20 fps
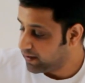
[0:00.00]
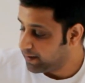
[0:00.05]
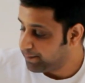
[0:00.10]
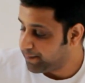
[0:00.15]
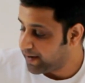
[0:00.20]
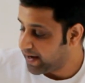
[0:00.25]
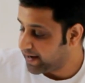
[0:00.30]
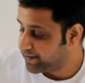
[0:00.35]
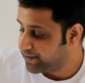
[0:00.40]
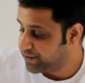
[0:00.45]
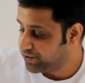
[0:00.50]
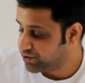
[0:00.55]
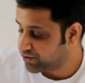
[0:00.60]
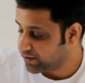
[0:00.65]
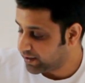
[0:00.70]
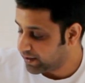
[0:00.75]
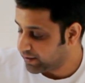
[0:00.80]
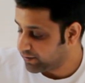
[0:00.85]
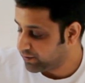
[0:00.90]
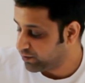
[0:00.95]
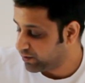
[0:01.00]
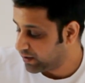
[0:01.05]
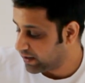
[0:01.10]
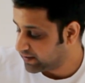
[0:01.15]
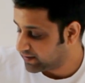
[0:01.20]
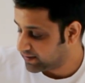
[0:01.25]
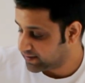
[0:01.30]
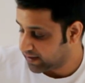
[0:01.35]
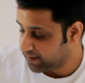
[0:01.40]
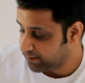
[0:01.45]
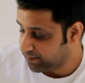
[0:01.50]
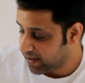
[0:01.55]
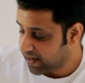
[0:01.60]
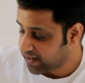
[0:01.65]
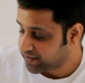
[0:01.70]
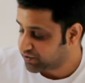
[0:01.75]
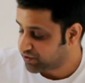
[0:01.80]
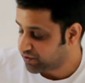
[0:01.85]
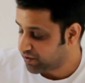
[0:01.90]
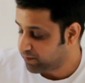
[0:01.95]
package, and you get some
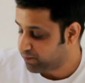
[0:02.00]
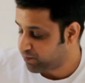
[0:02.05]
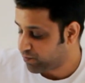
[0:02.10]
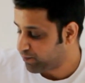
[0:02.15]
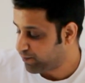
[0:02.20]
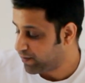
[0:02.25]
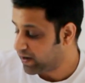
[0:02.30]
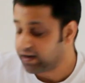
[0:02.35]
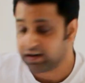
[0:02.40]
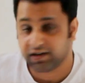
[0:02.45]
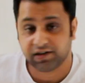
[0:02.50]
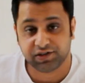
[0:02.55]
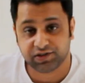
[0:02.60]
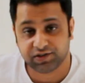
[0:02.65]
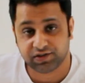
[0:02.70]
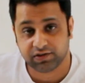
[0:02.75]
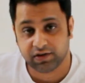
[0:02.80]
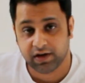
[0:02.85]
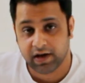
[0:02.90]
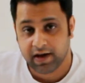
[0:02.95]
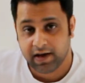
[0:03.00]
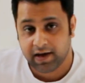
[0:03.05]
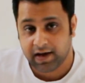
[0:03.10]
extra propellers